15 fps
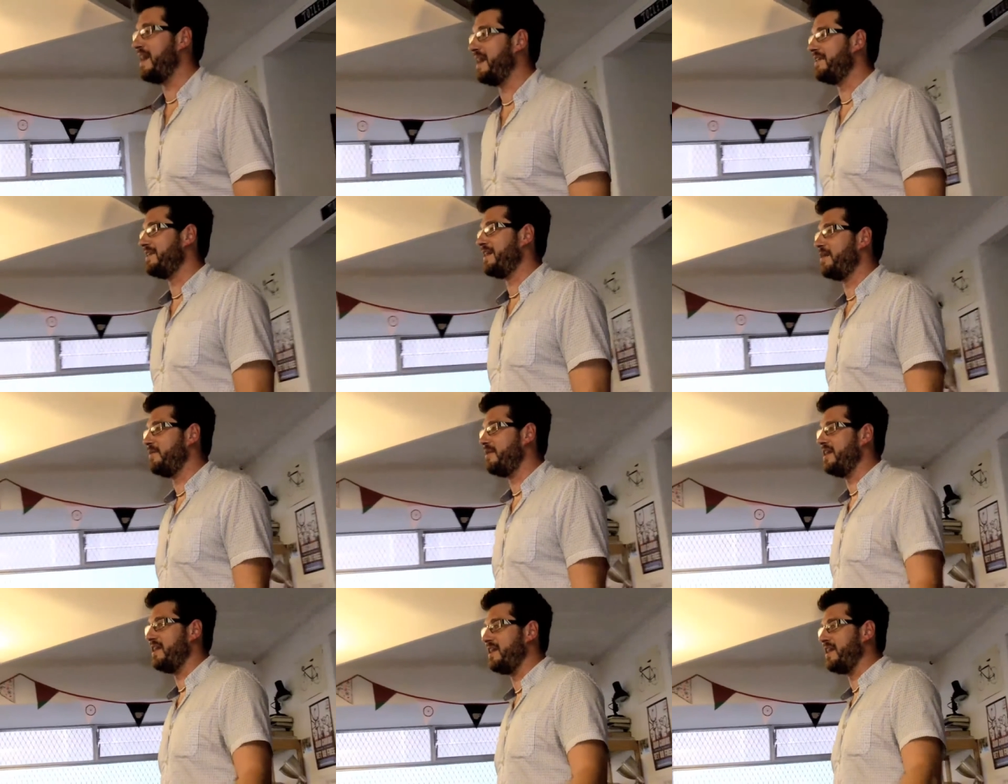And I
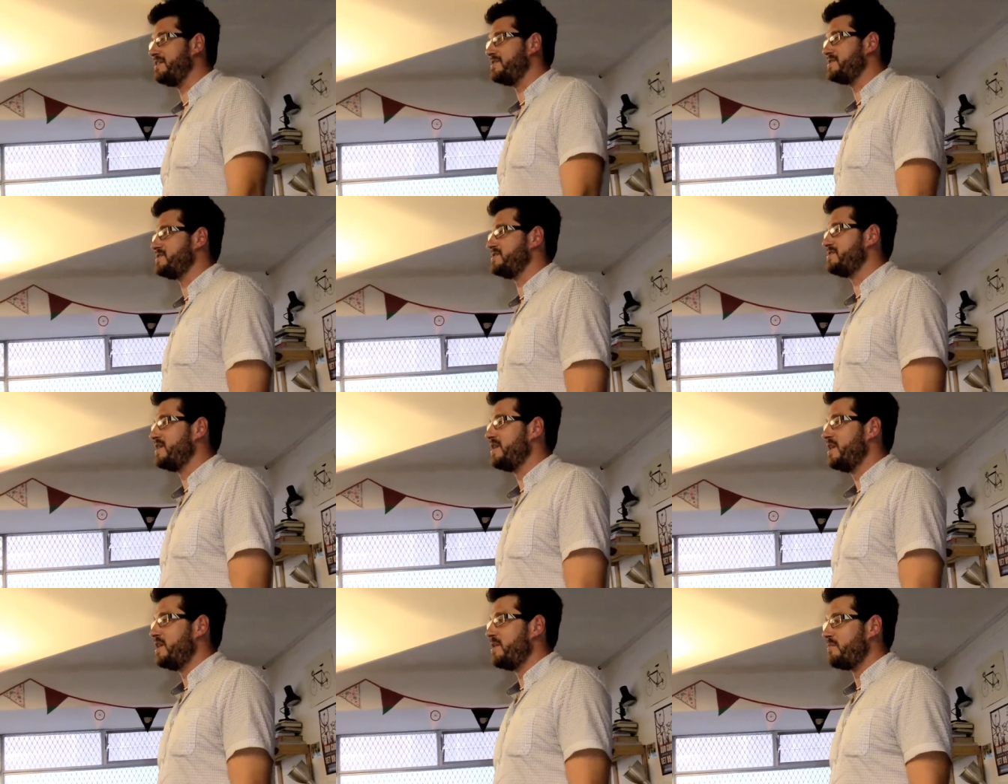really like just
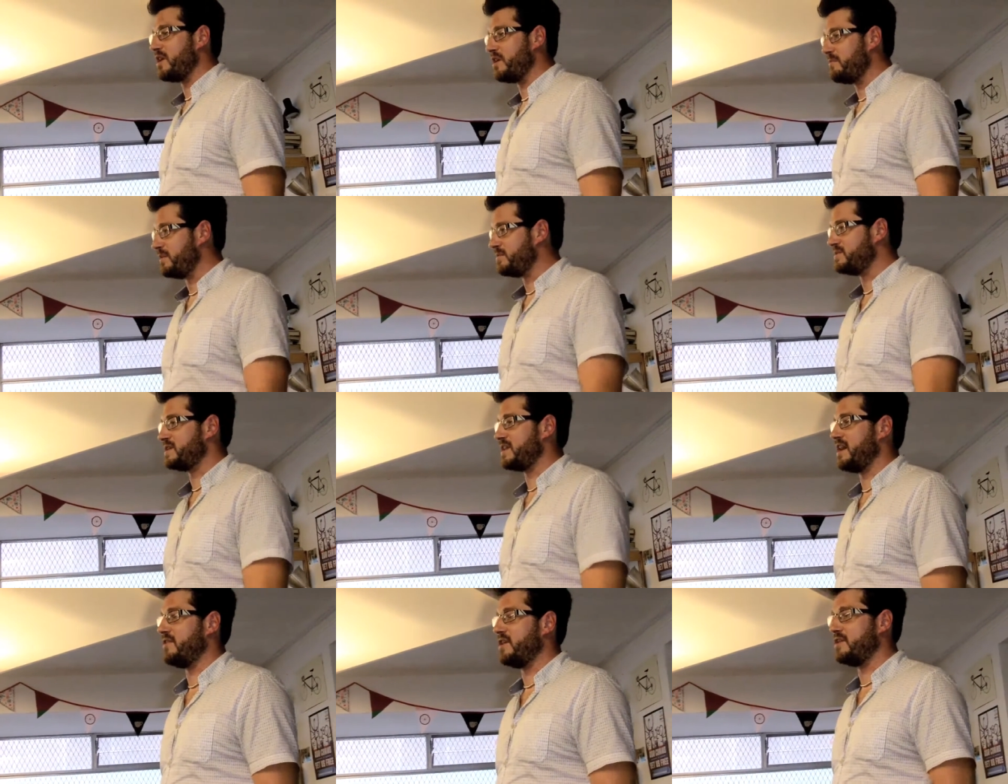bringing people
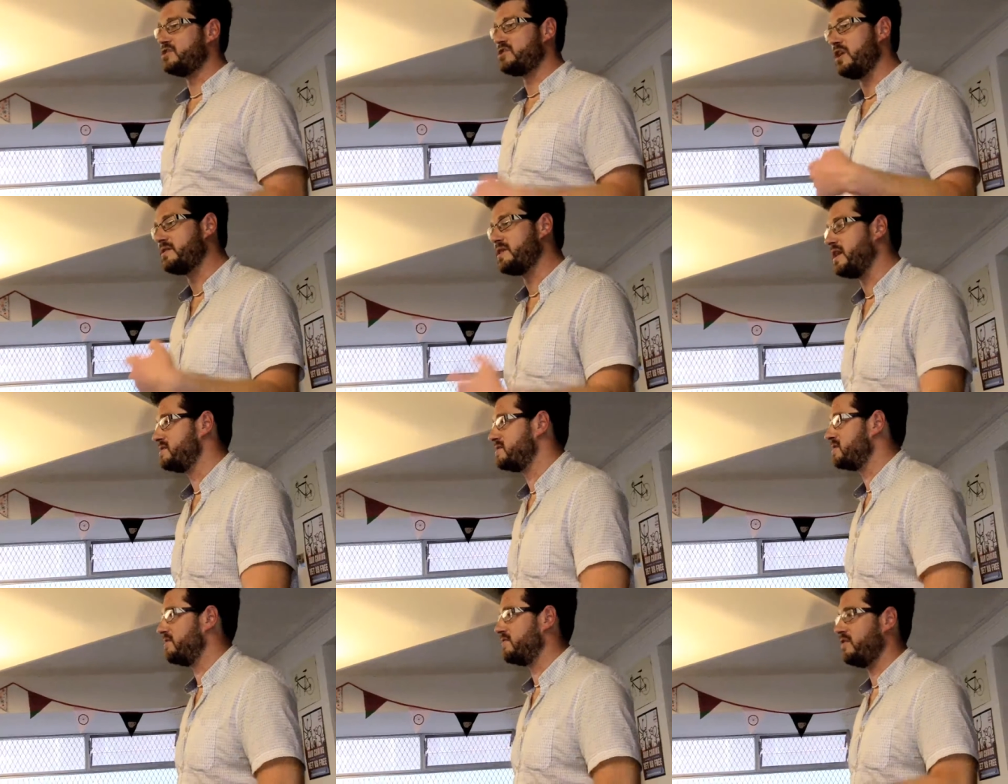together,
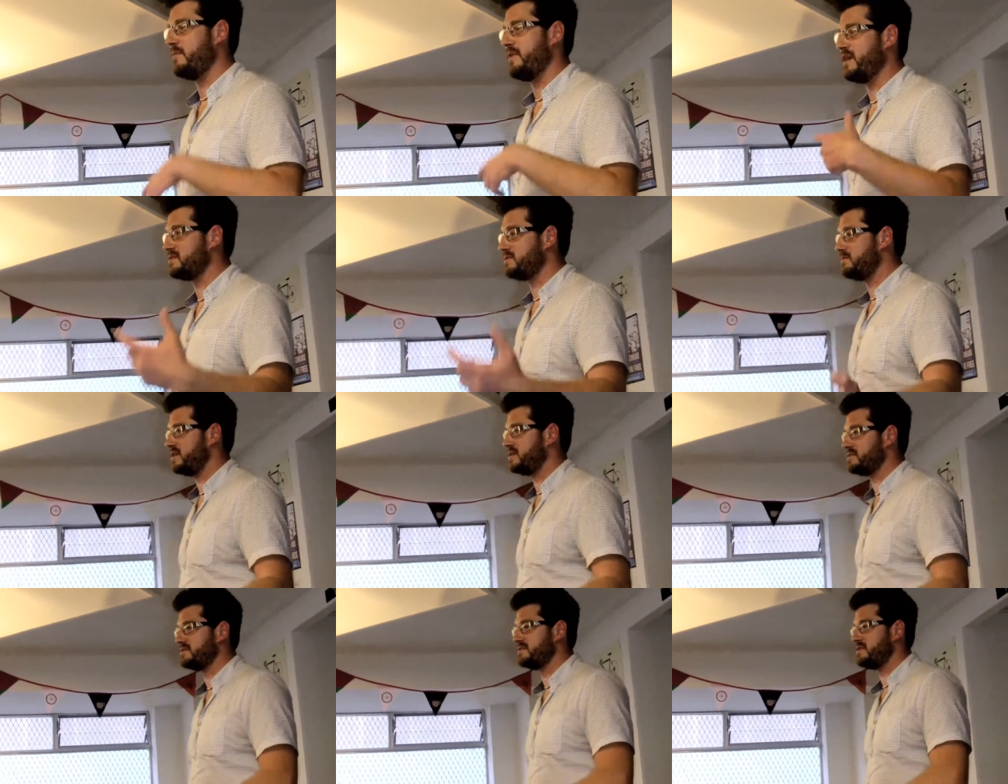showcasing a few amazing
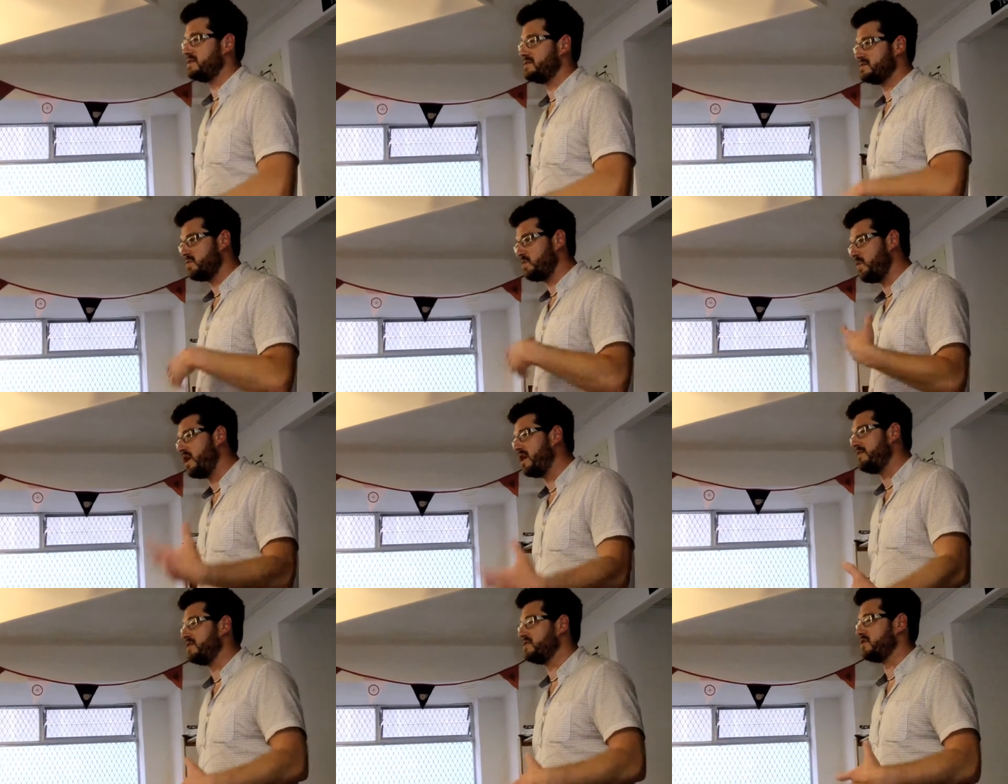businesses,
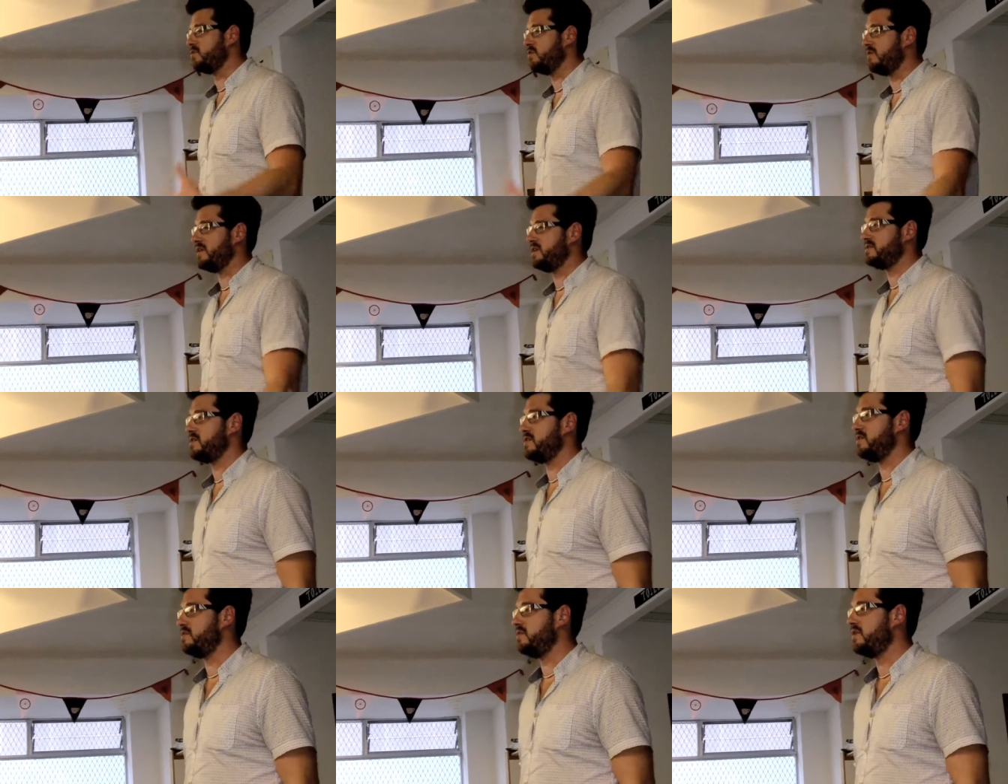why they do what they
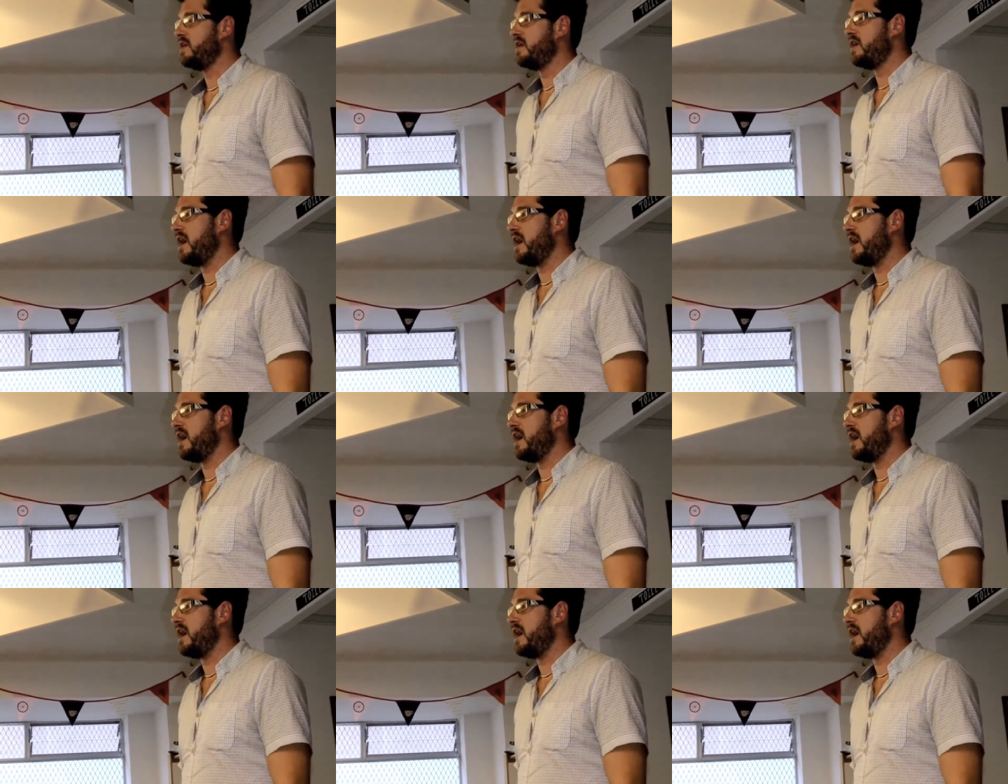do,